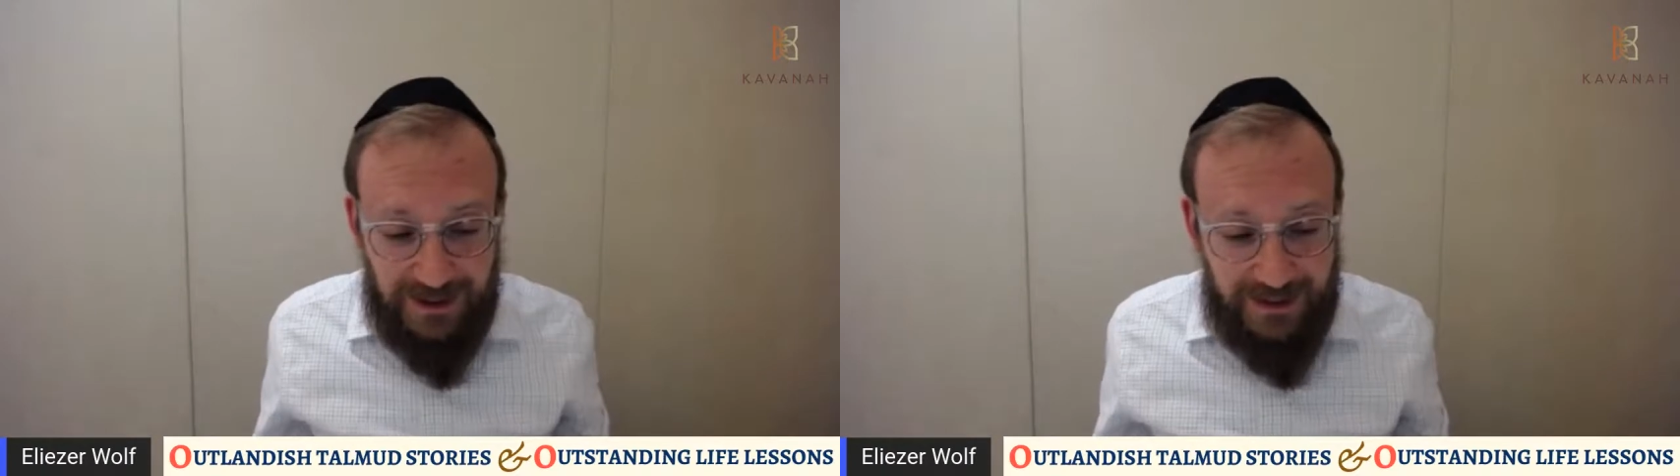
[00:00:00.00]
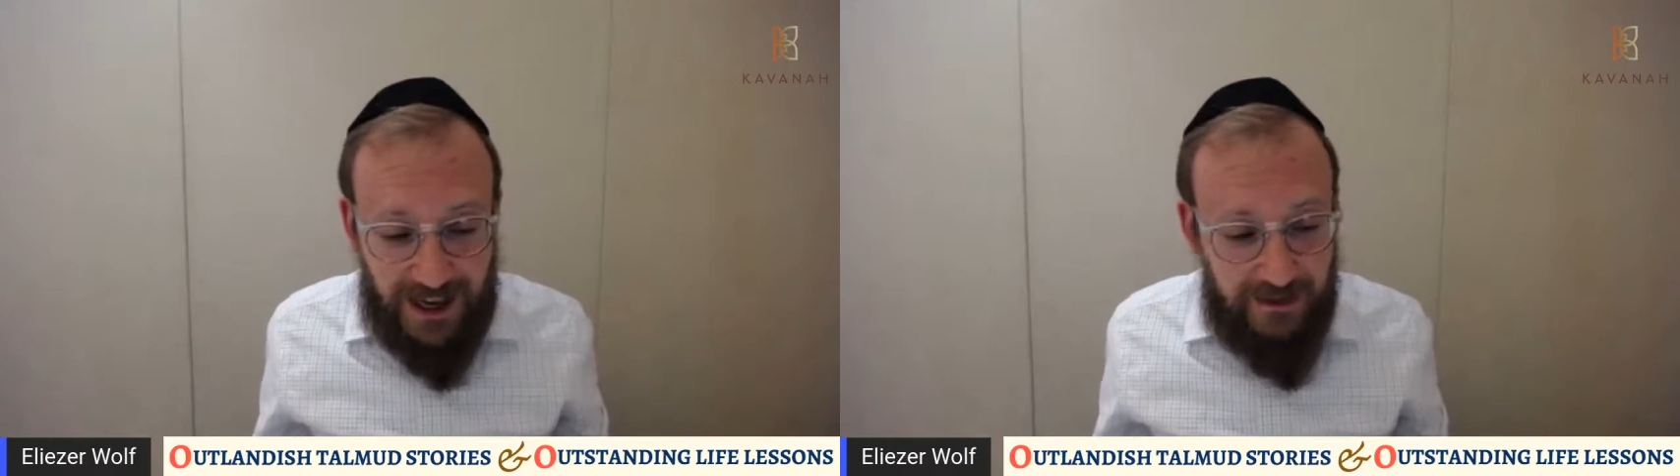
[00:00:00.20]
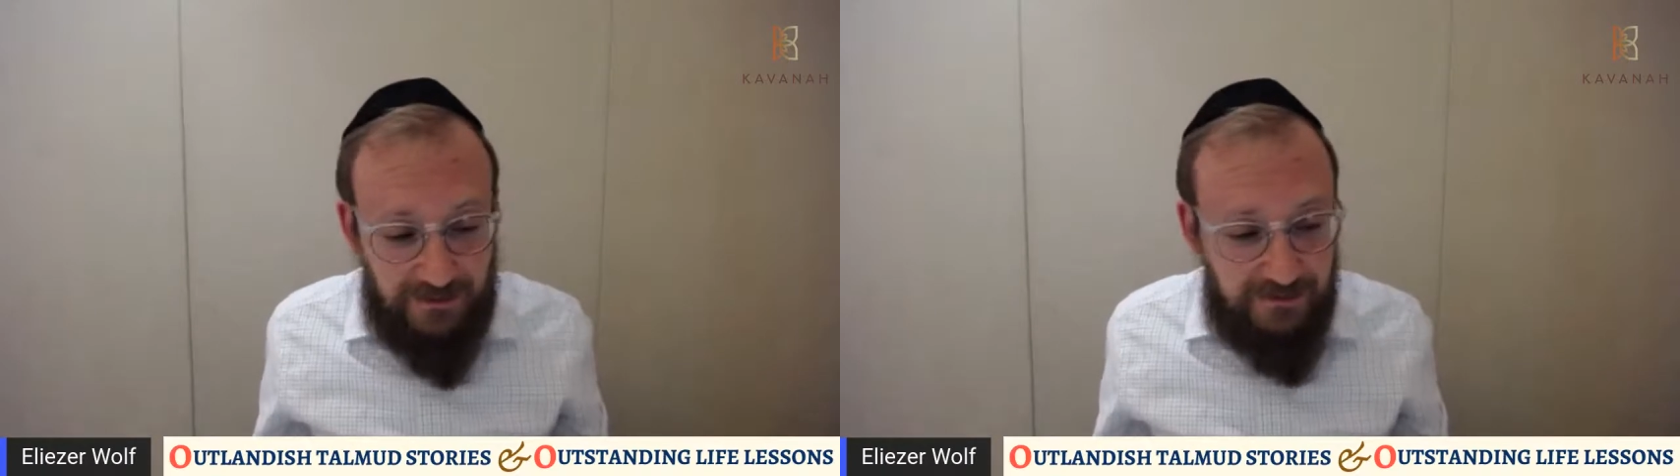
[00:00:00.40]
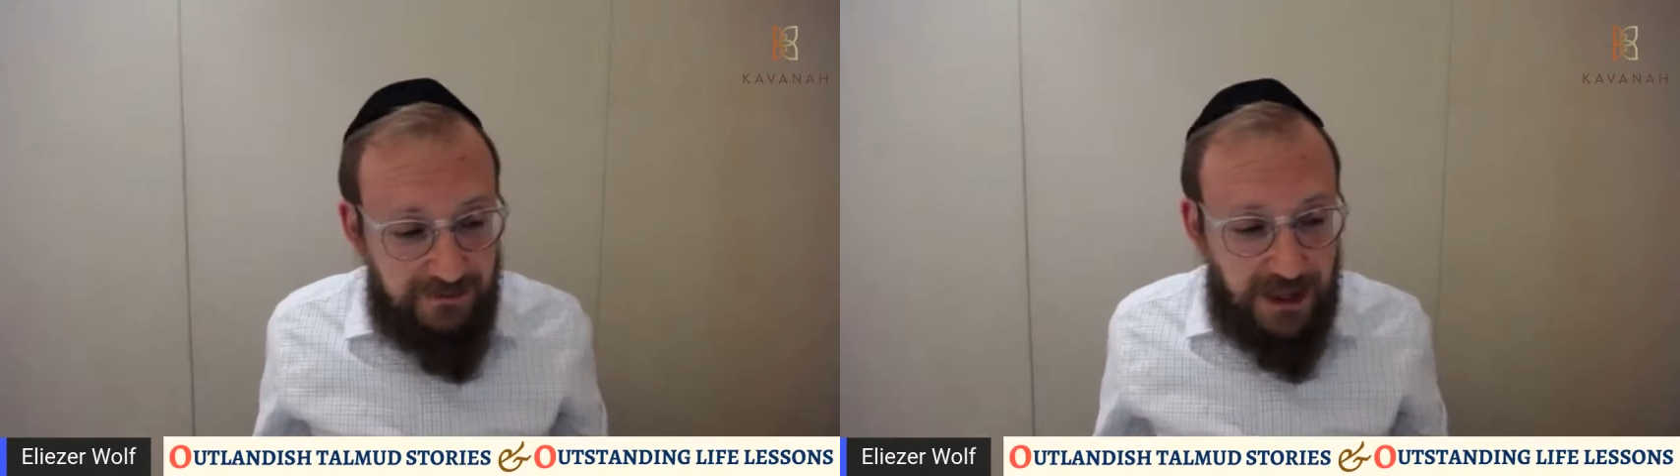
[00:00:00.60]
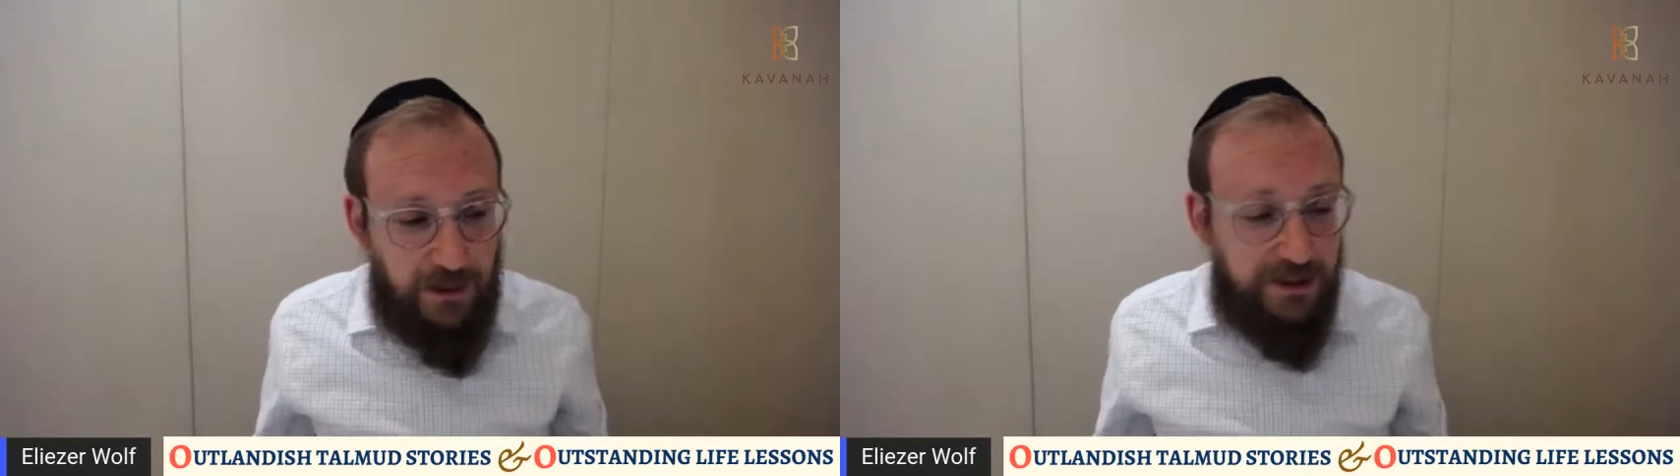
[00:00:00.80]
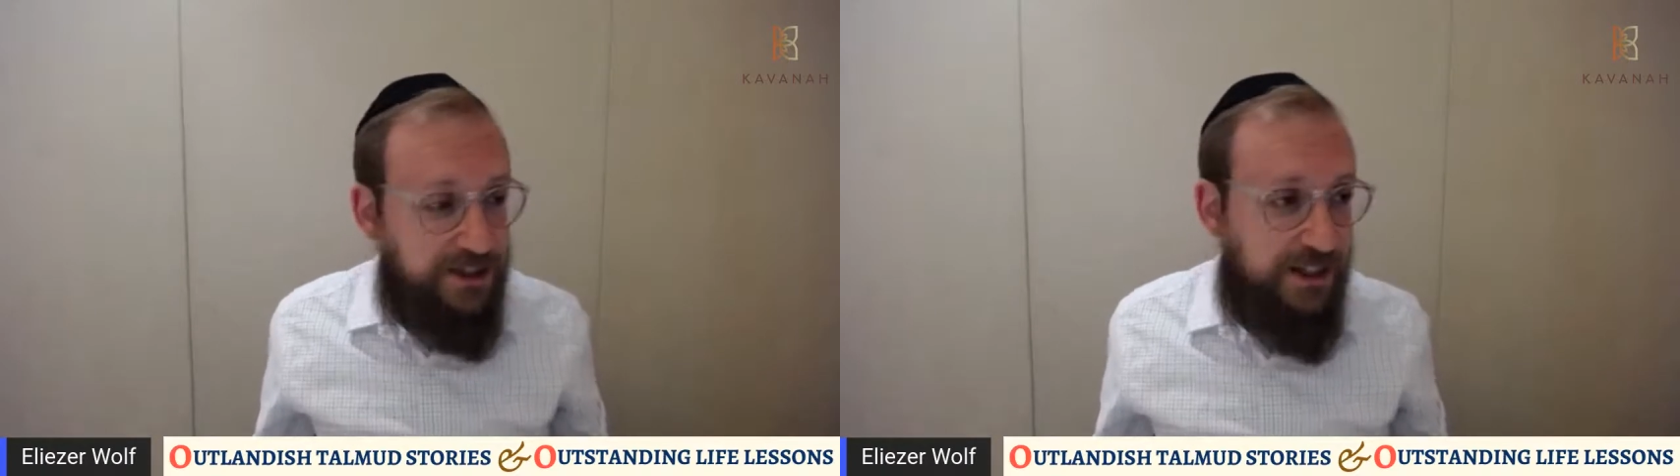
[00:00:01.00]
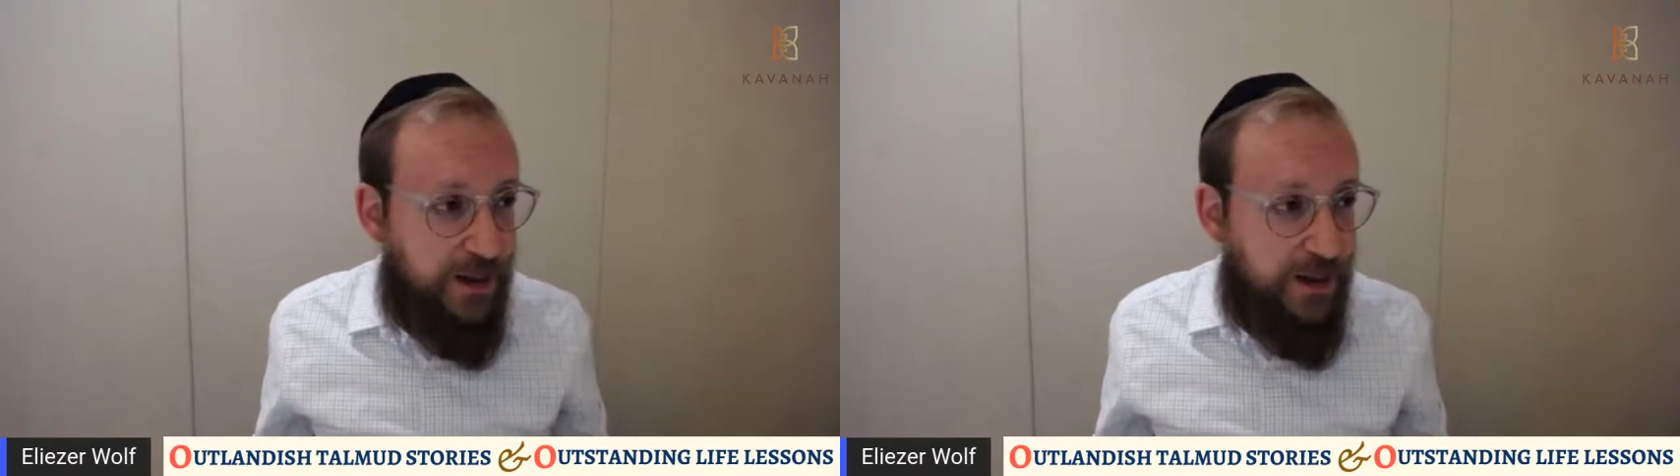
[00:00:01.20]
that wasn't an